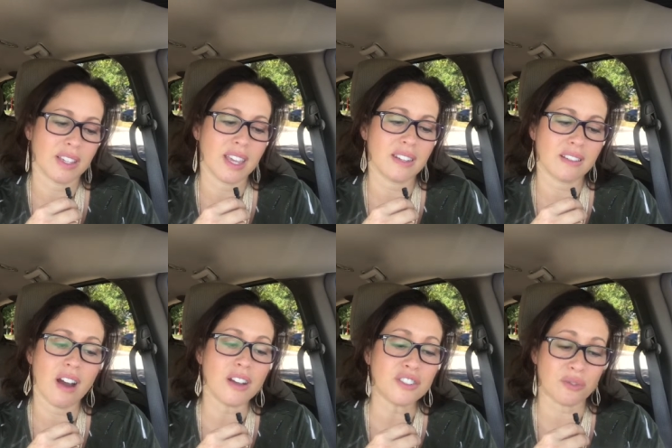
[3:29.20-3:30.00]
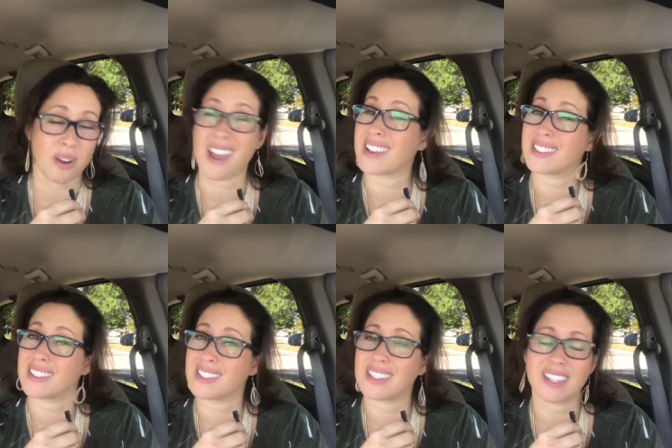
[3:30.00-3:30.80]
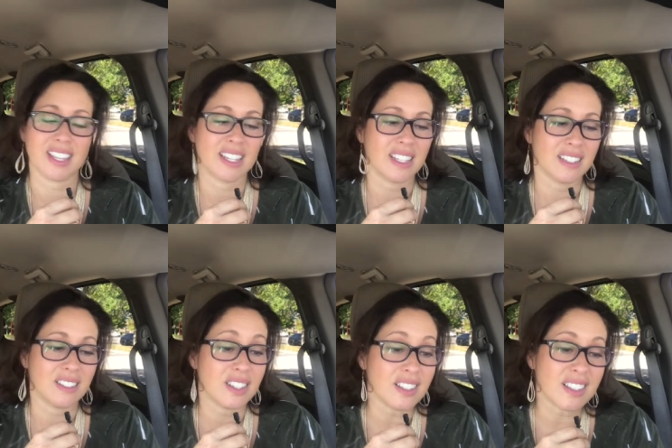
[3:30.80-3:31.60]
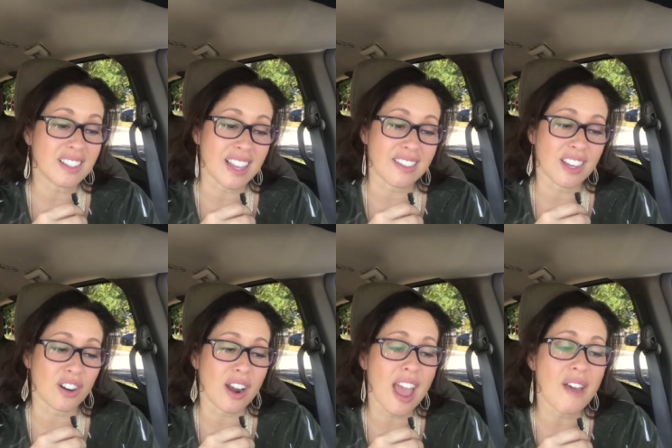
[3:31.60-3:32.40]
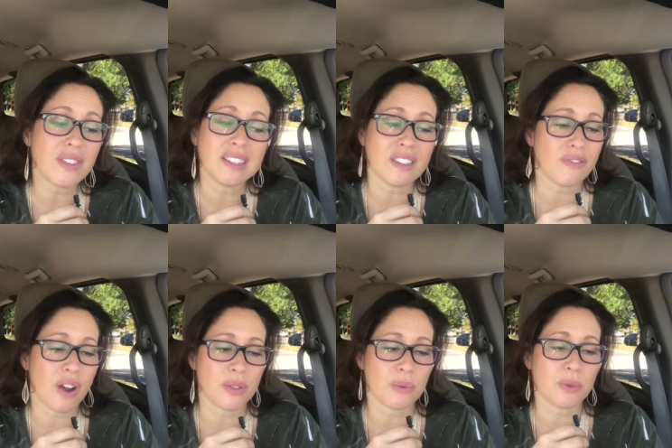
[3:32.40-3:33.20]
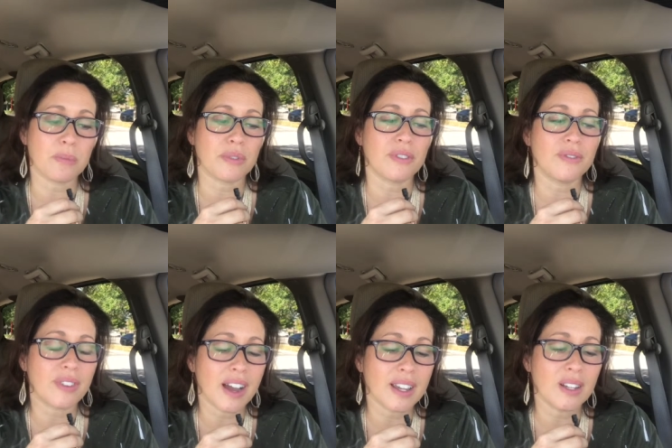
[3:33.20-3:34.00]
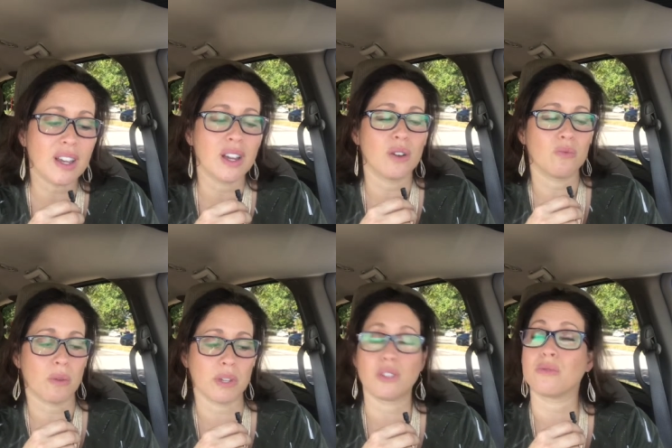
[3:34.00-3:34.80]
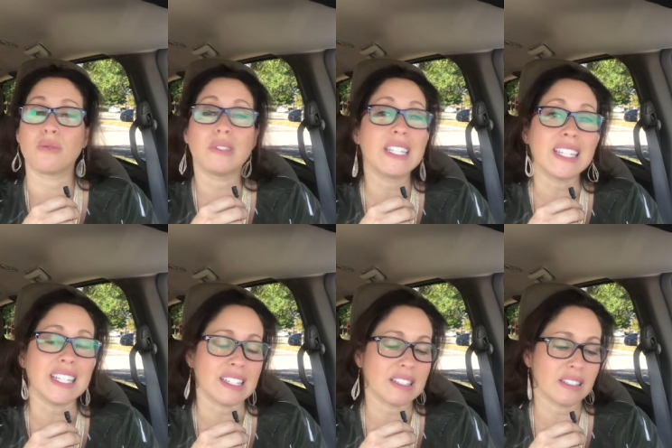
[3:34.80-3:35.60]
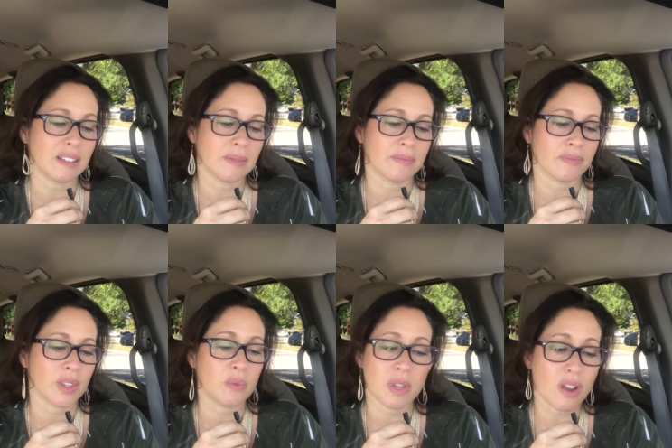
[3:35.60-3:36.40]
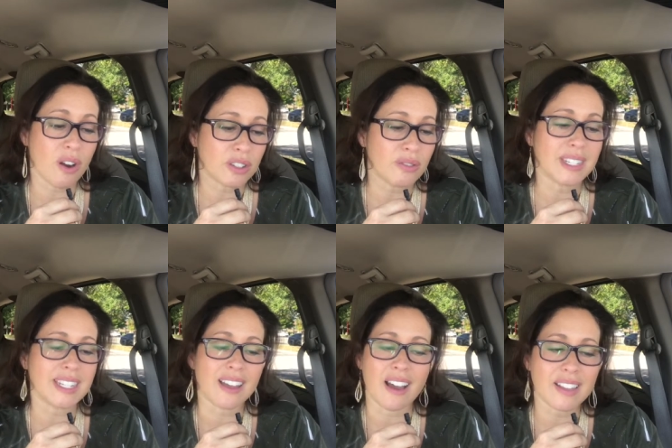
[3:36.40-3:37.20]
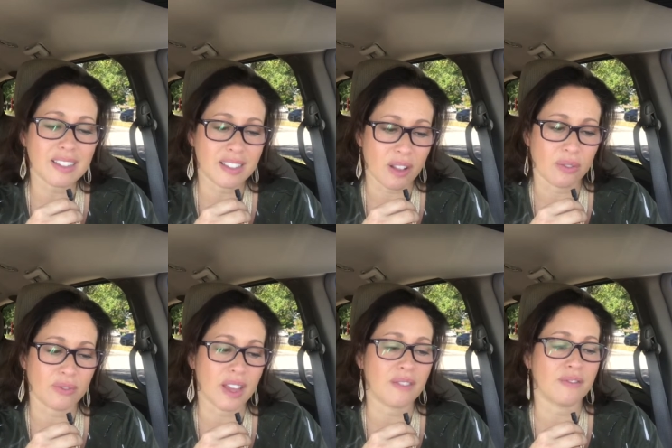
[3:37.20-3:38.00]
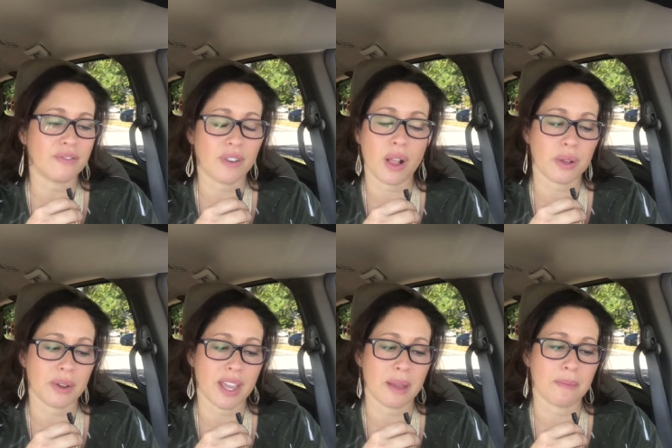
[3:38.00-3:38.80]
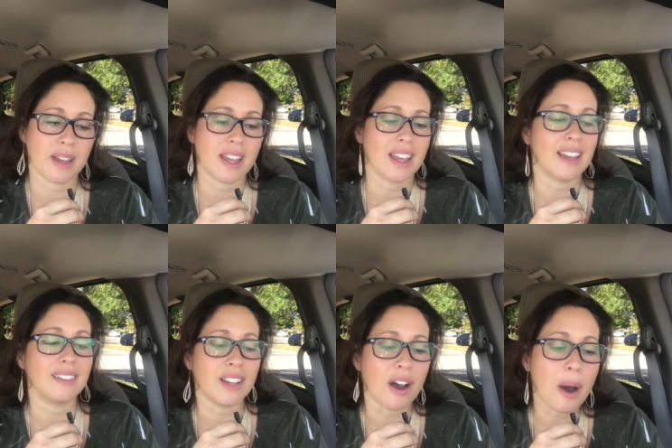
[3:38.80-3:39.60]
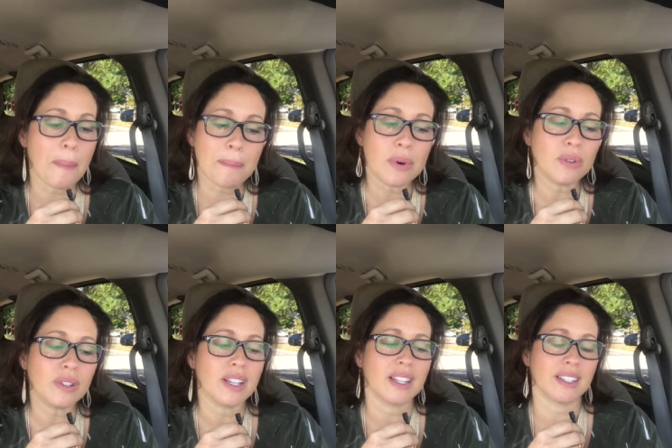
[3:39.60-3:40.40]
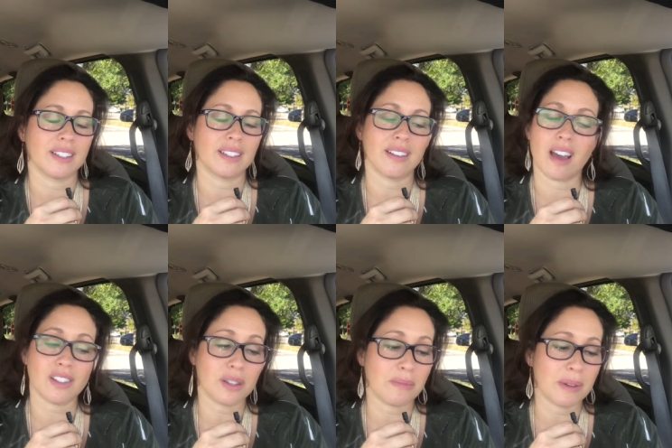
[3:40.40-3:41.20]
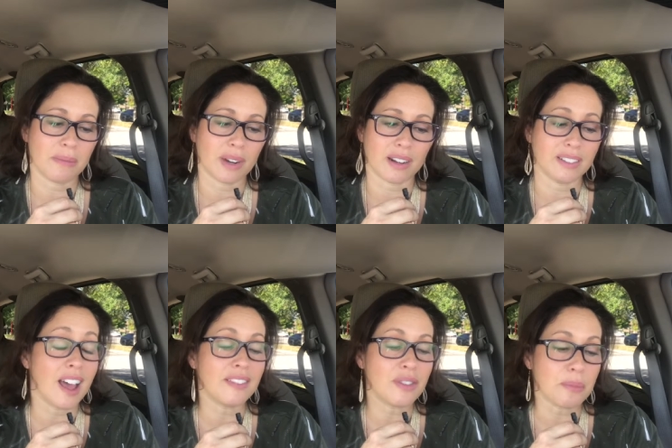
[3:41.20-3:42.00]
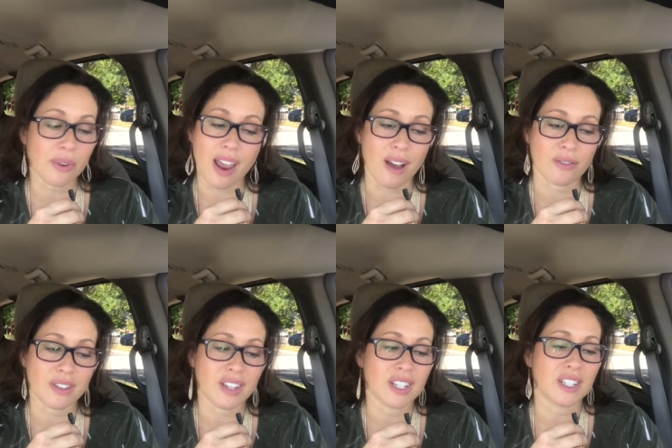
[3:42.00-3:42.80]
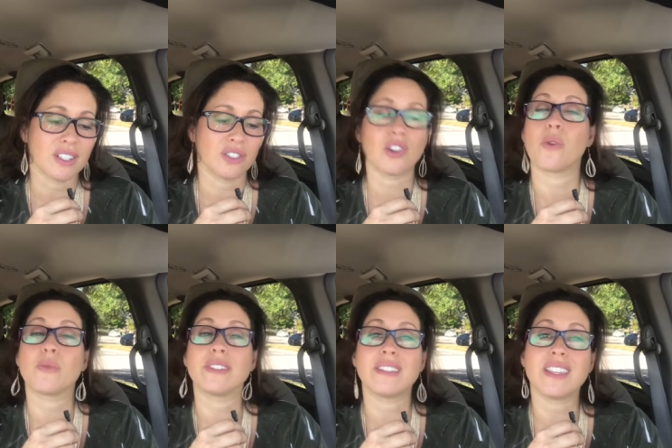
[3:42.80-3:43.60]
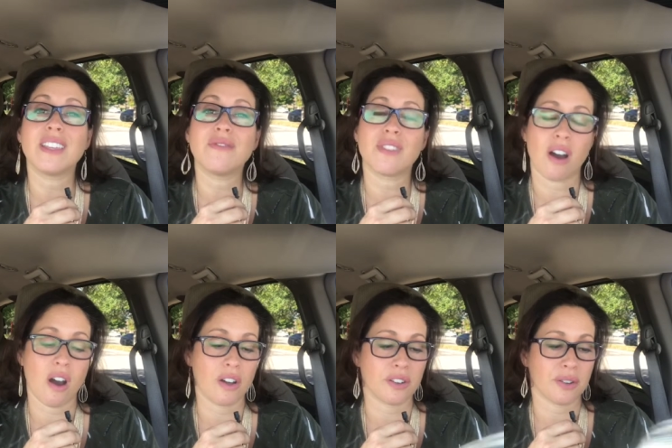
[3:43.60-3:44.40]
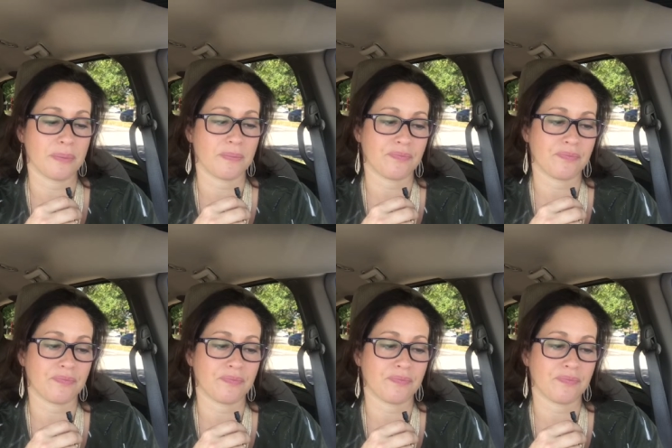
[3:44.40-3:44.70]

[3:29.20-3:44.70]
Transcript: In contrast, Jesus said that our Heavenly Father will provide what we truly need we are to deny self and follow him, and the humble, not to be not the proud, shall receive honor.